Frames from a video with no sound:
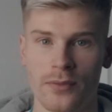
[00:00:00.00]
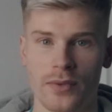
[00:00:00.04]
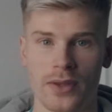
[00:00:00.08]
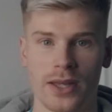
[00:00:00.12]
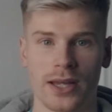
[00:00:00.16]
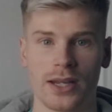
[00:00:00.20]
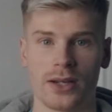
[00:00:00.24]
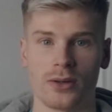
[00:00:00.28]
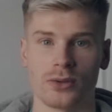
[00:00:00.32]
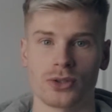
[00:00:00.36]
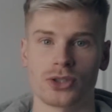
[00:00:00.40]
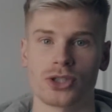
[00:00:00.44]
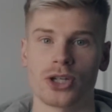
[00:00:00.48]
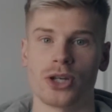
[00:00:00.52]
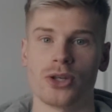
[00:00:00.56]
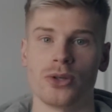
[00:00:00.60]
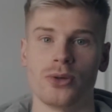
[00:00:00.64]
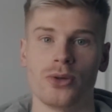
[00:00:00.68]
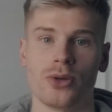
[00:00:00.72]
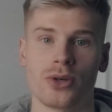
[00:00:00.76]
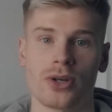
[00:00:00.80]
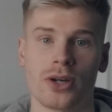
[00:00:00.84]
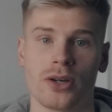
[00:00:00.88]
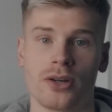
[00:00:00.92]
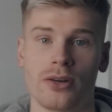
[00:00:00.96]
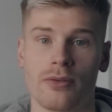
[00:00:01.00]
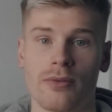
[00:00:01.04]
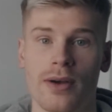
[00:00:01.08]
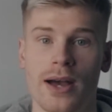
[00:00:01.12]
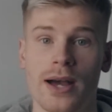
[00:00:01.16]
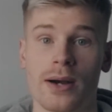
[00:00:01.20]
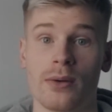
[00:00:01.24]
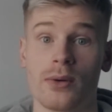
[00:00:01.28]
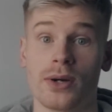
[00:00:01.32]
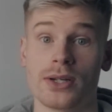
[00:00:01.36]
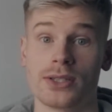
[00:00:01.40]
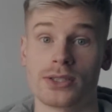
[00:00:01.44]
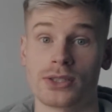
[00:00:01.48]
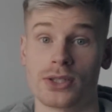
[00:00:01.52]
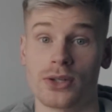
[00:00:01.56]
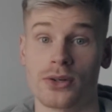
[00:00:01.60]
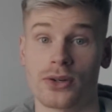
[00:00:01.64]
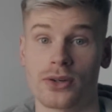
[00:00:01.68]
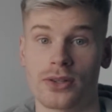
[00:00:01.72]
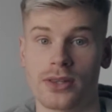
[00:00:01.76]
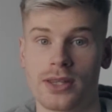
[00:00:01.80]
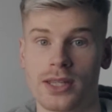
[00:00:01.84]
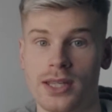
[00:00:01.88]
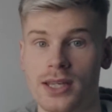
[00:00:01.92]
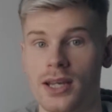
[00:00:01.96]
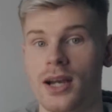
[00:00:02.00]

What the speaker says: and I'll show you kind of how I took the